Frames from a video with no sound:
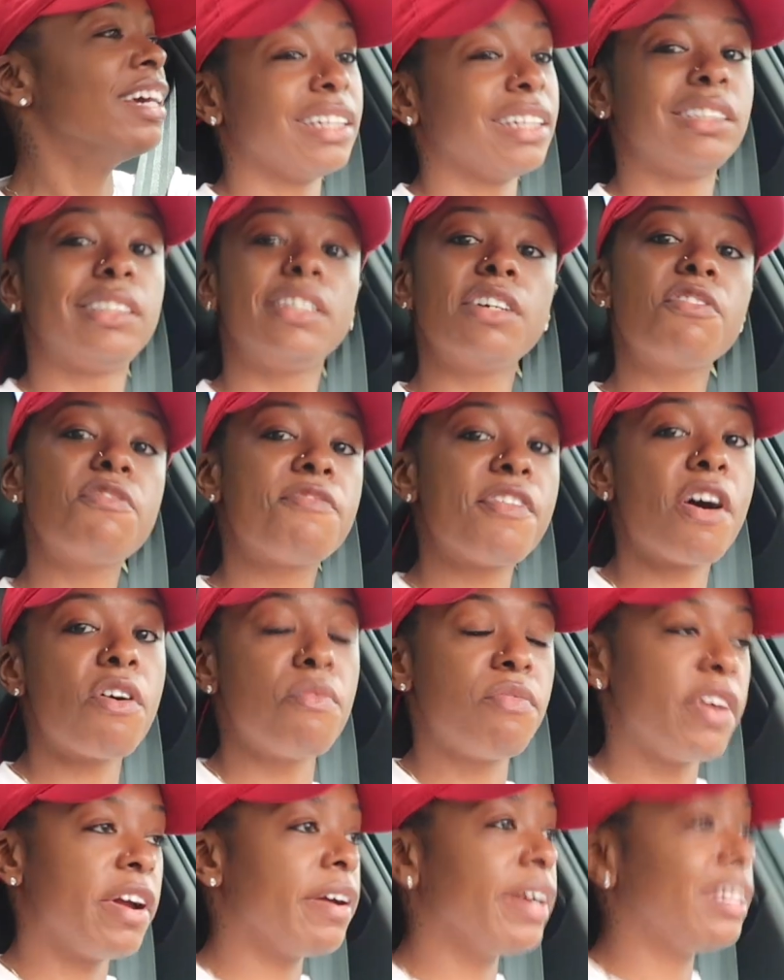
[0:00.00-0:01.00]
still
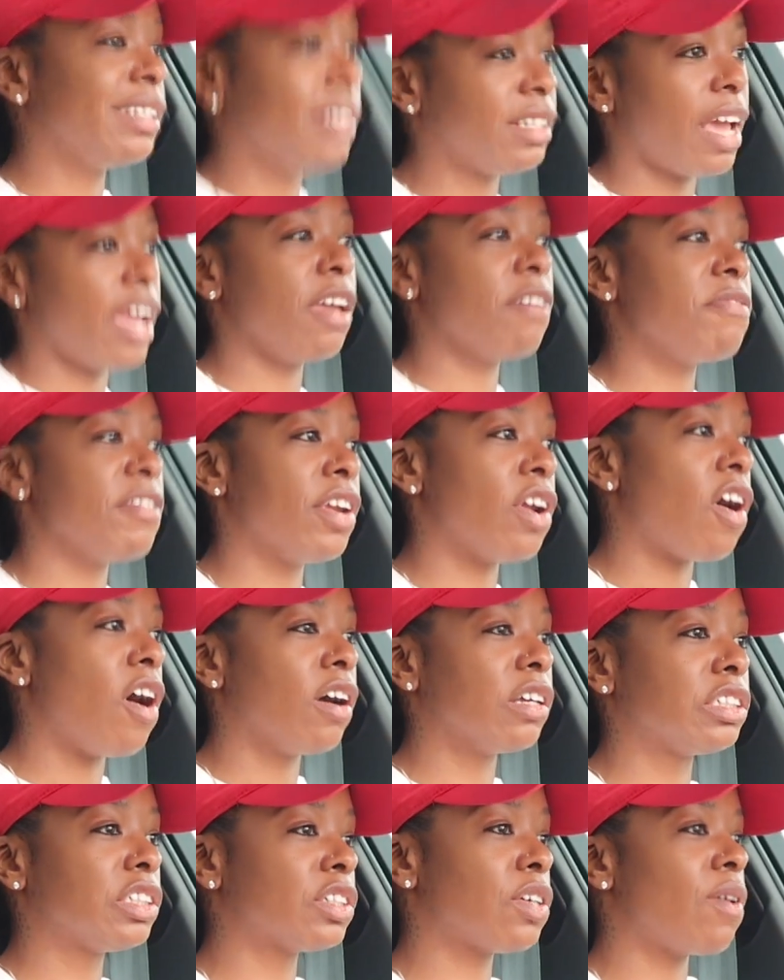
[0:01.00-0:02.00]
felt very safe, and
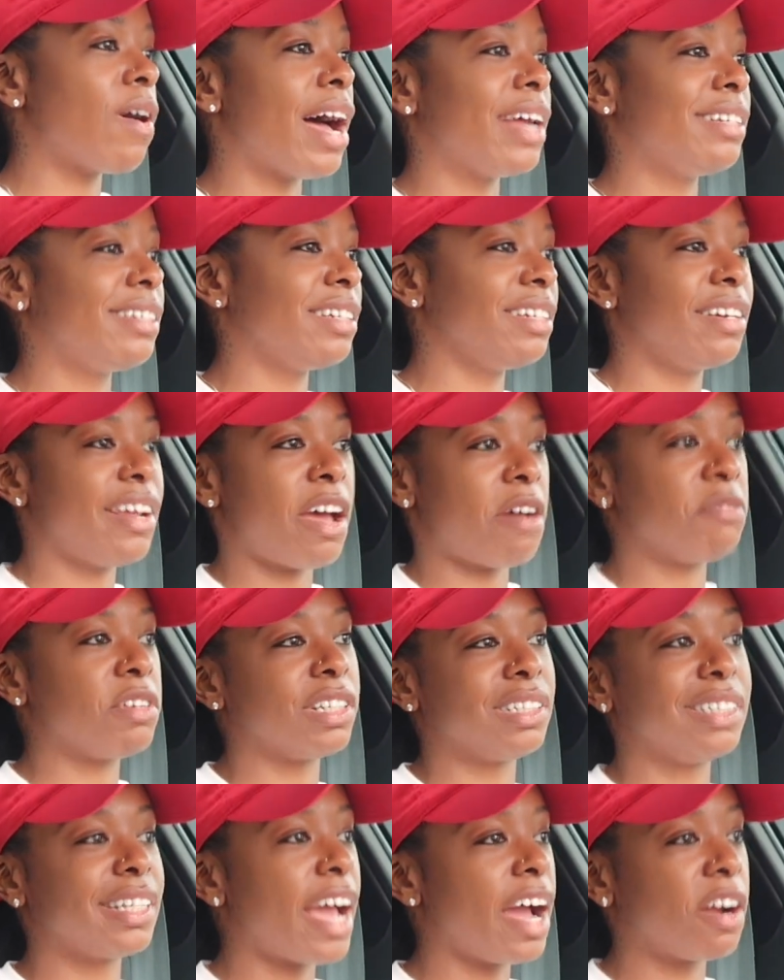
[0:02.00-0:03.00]
also I didn't have
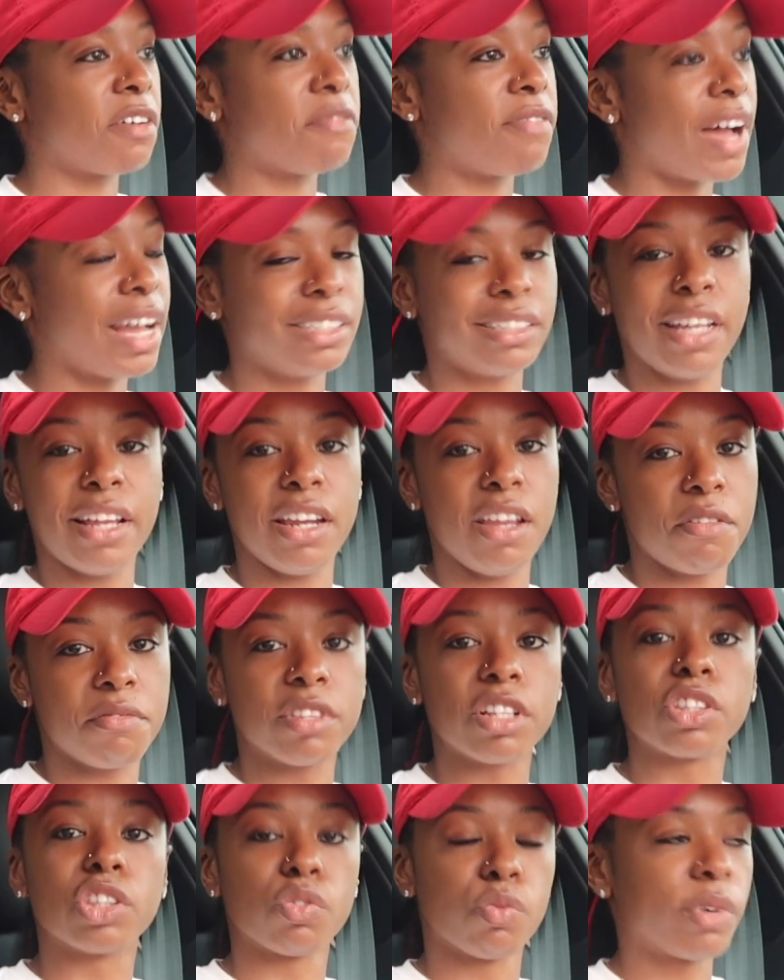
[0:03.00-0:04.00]
to sacrifice any
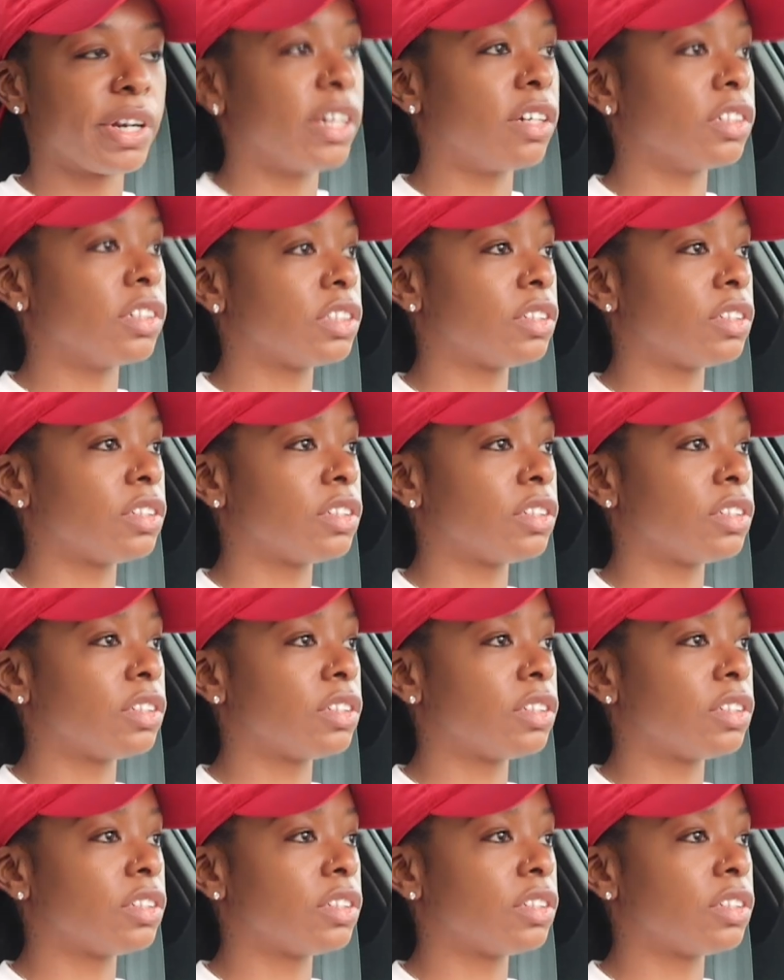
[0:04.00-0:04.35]
of the thrill.